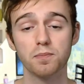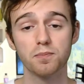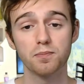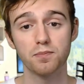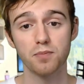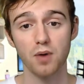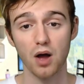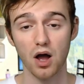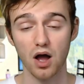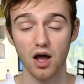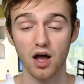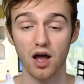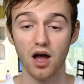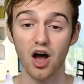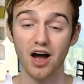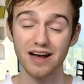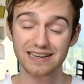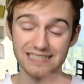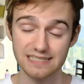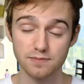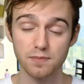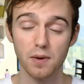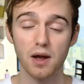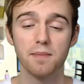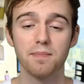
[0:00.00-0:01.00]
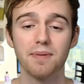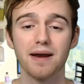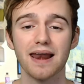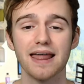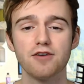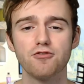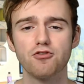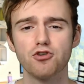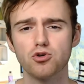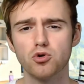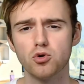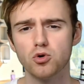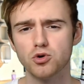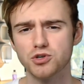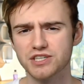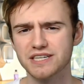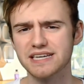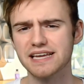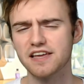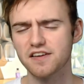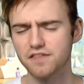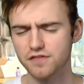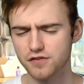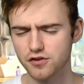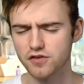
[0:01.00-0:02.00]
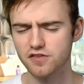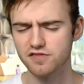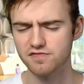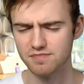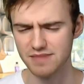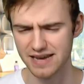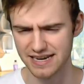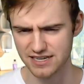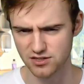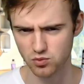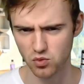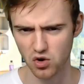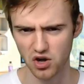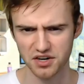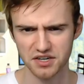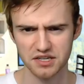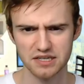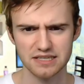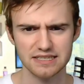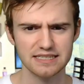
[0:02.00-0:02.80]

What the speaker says: EyeSpy Play recording if you've made one.